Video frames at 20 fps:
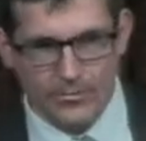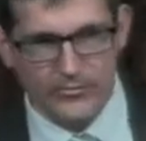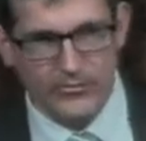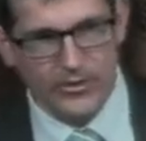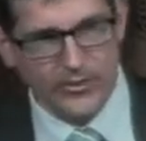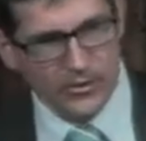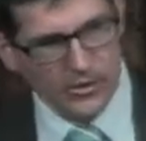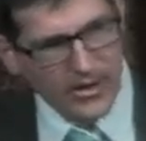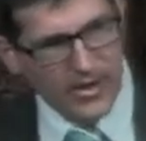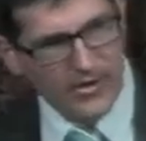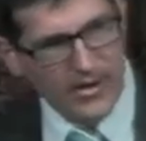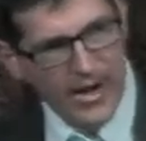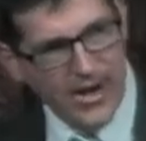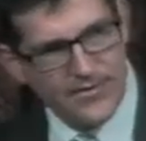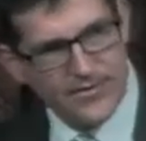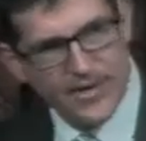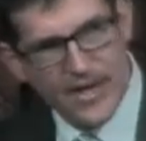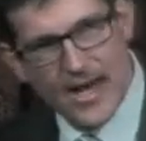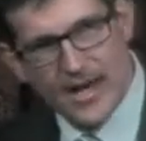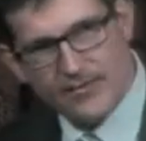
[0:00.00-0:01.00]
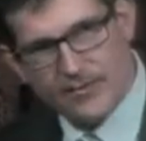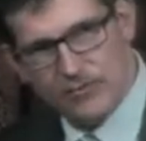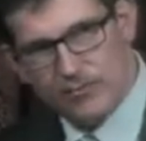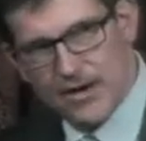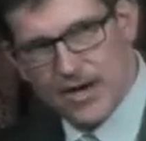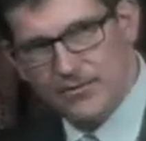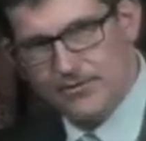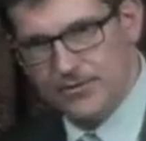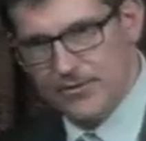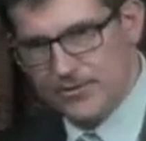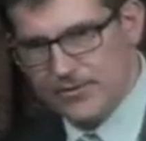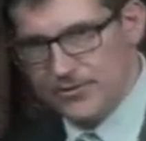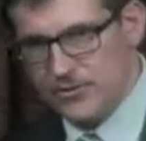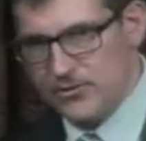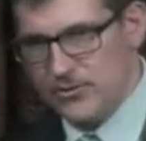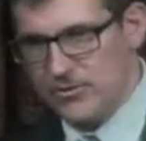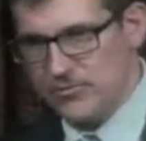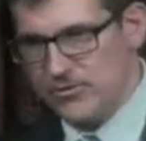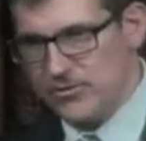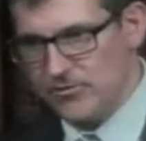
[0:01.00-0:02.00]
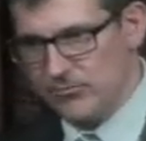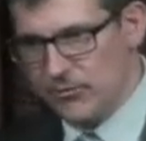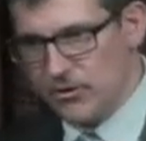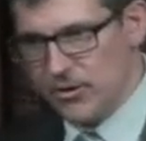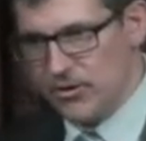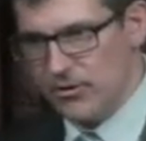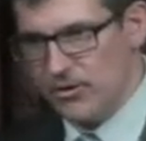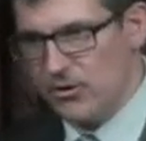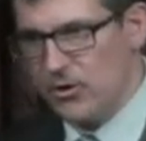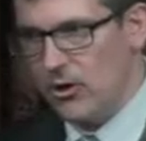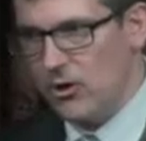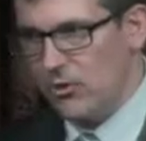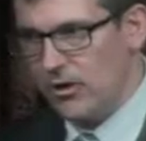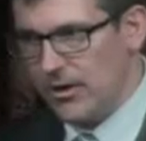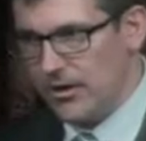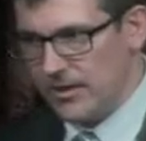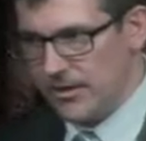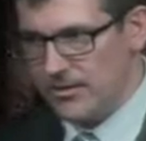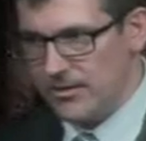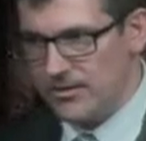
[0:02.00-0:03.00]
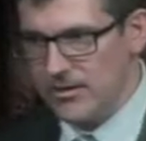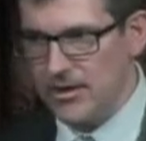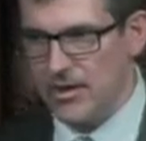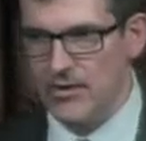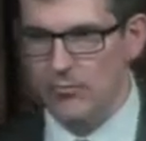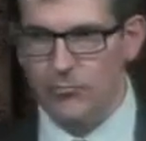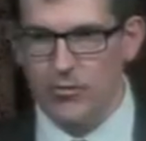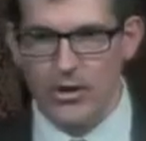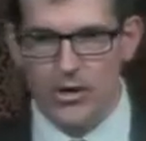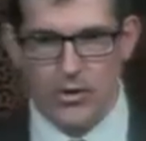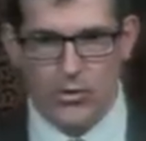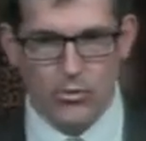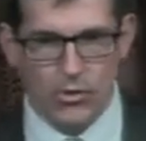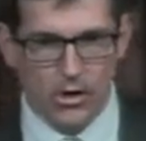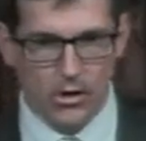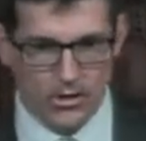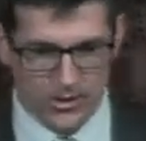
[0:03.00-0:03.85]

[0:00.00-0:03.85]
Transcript: You have to have a reference in terms of where you're going and where you are